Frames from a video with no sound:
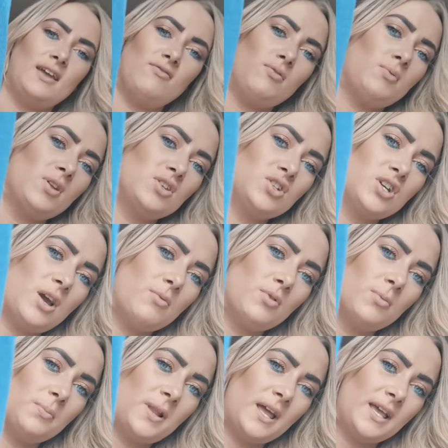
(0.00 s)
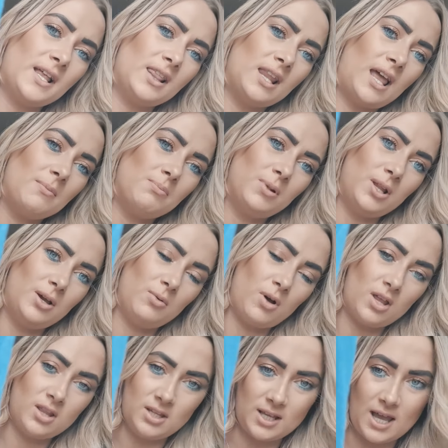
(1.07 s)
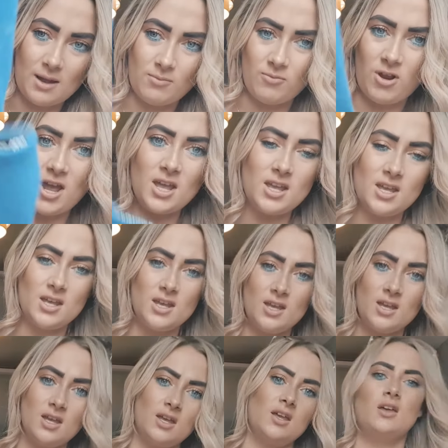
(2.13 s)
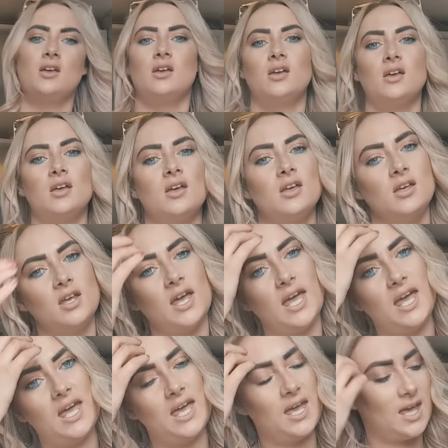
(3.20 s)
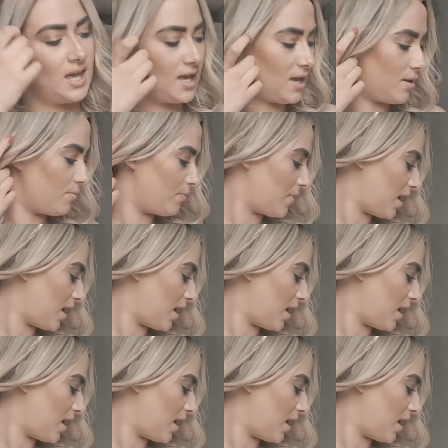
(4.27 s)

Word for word: but it's showing up like a light blue on the camera. Um, I